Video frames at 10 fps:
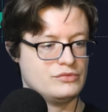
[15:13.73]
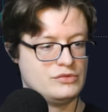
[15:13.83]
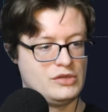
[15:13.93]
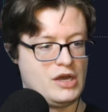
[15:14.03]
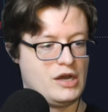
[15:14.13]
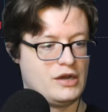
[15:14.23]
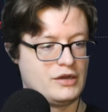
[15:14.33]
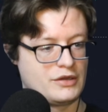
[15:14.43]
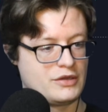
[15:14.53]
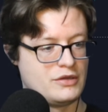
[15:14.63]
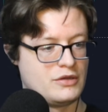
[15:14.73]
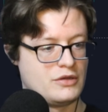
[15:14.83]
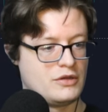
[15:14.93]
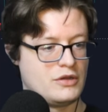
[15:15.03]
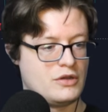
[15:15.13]
log
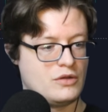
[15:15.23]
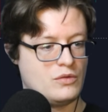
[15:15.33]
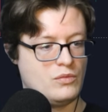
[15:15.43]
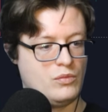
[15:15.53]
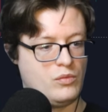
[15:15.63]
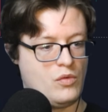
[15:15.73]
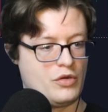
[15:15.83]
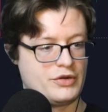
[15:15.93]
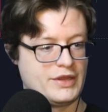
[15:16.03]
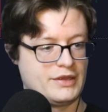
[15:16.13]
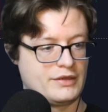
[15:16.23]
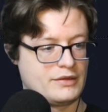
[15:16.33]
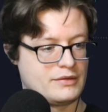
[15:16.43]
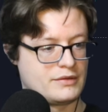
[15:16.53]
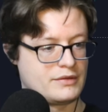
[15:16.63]
warning
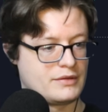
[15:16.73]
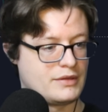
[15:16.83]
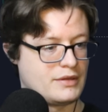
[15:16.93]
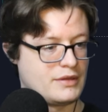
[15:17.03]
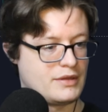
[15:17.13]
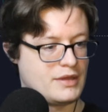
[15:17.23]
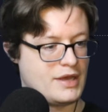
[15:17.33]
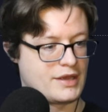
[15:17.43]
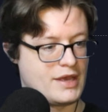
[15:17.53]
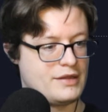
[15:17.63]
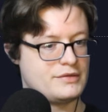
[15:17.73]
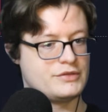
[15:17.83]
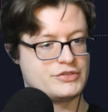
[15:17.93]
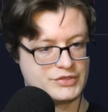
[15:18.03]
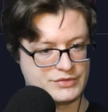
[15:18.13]
again,
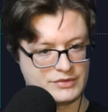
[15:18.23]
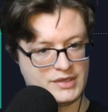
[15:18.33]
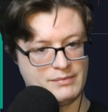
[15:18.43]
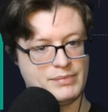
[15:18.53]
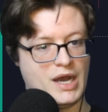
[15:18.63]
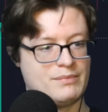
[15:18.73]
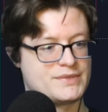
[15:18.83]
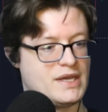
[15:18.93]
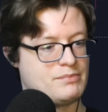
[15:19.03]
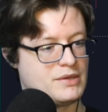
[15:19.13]
just so then it pops up.